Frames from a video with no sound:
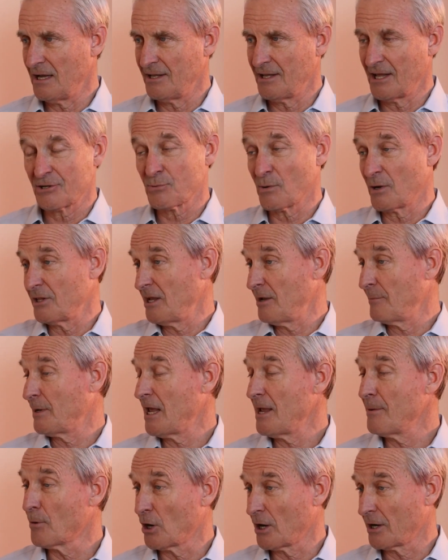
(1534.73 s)
And that's why the
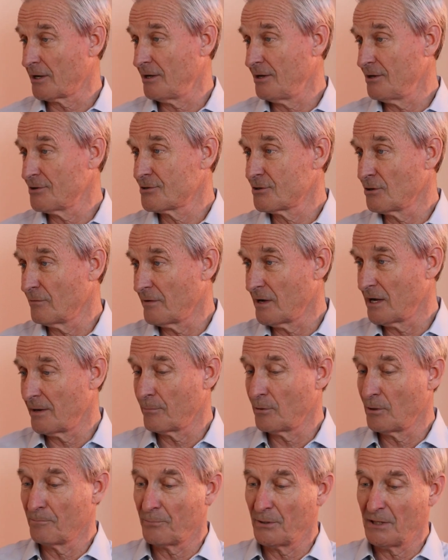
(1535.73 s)
M&A market is so
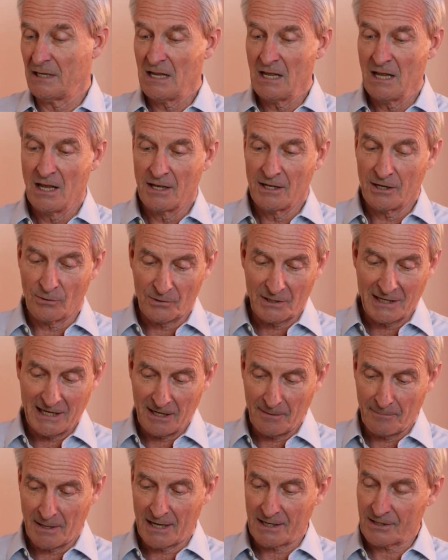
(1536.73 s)
vibrant. But,
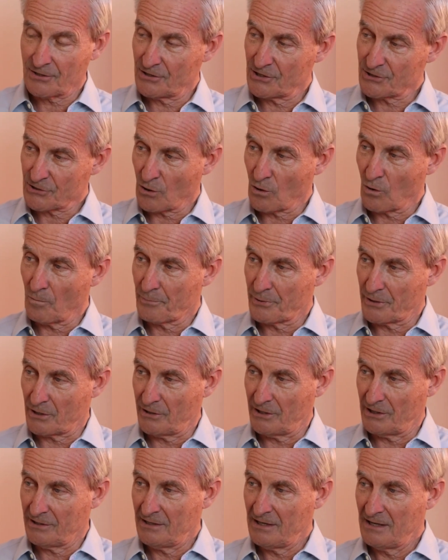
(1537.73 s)
getting back to this whole
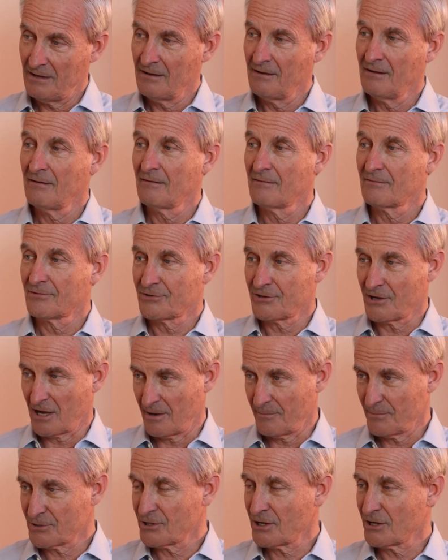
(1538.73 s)
period,
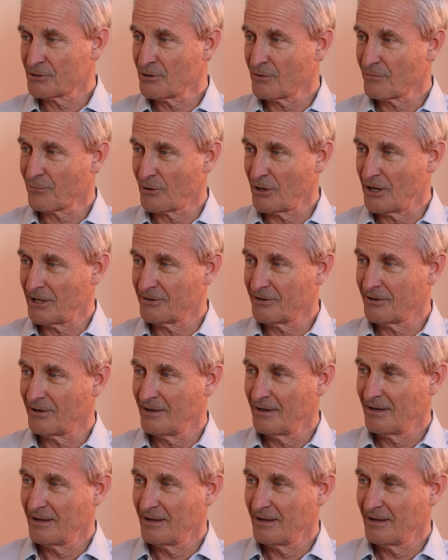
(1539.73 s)
time is not your friend.